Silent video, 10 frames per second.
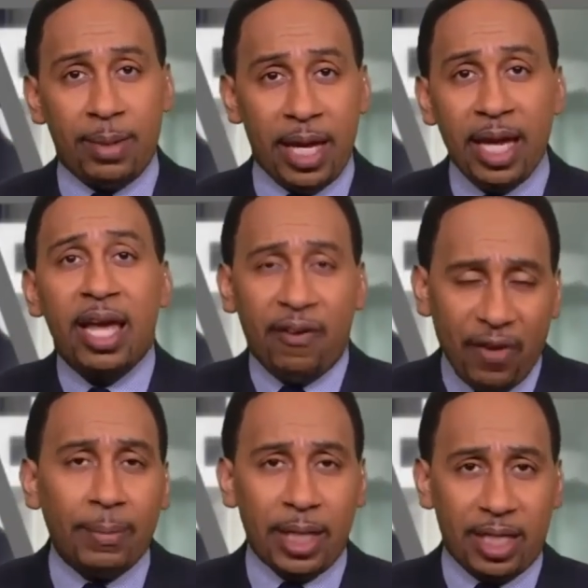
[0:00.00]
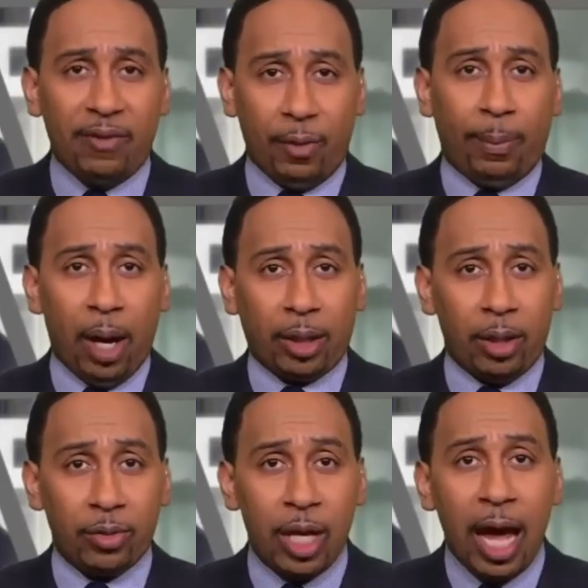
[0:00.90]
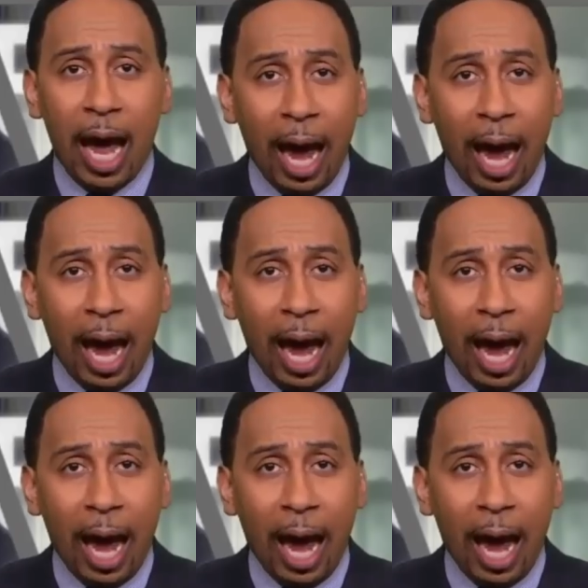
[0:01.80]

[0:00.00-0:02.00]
me if I'm the Denver Broncos.